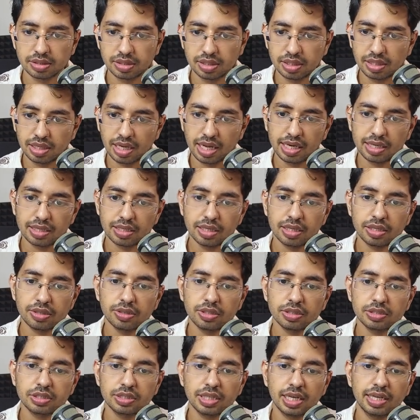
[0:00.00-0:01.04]
I'll click
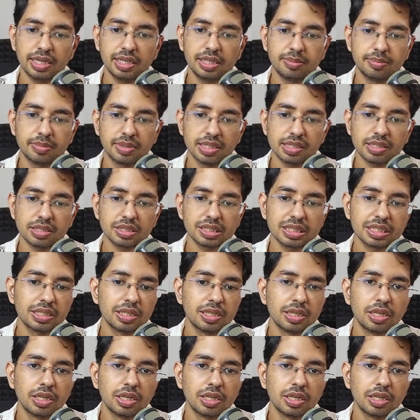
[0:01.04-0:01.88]
on send emails.